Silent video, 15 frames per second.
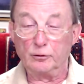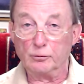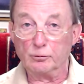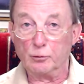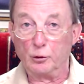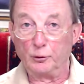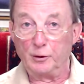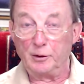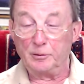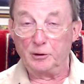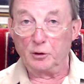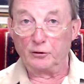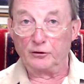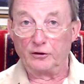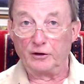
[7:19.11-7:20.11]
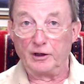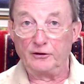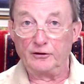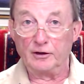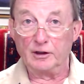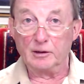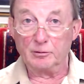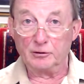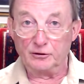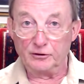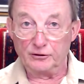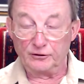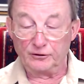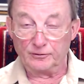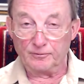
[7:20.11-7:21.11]
monoamine oxidase
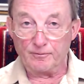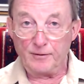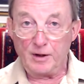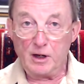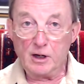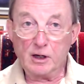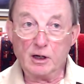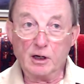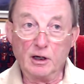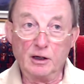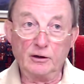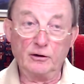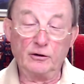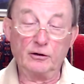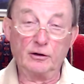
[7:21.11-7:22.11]
inhibitors, and